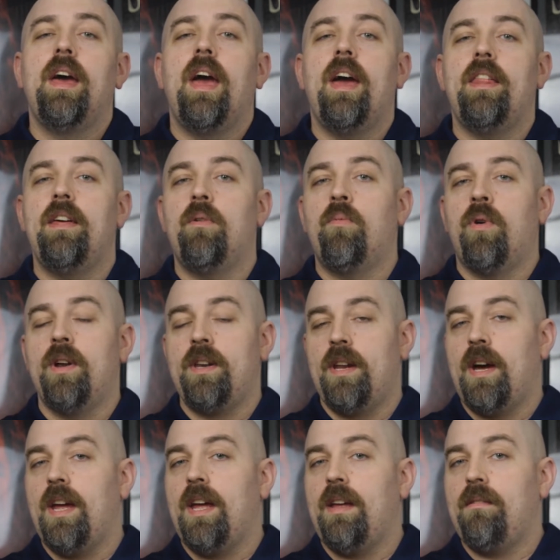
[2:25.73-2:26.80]
and then one
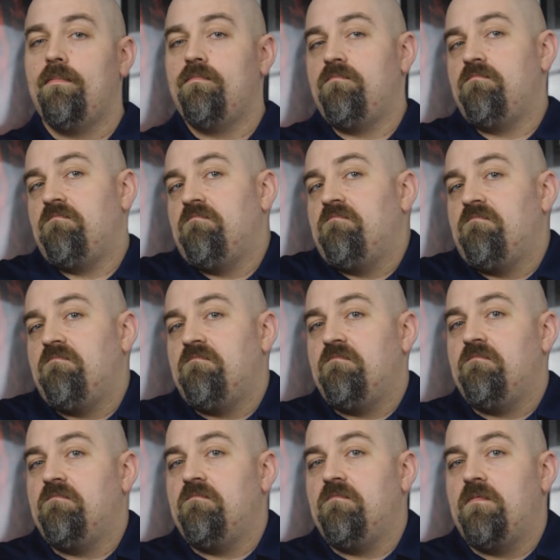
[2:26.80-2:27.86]
night
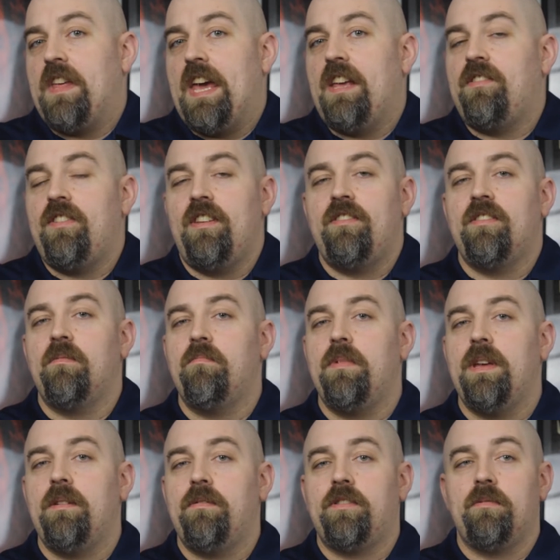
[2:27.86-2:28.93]
they see
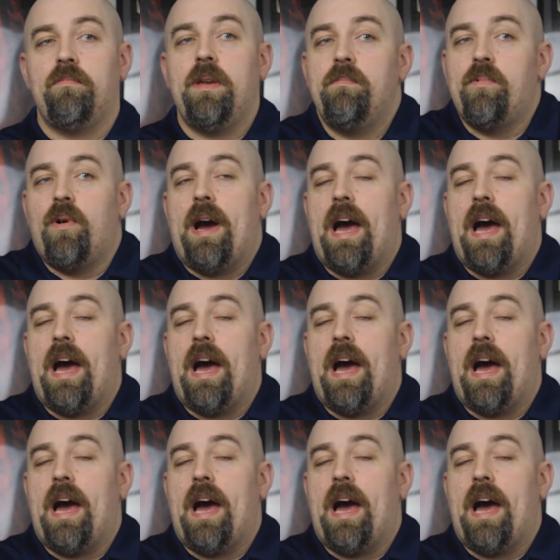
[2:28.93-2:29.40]
some some people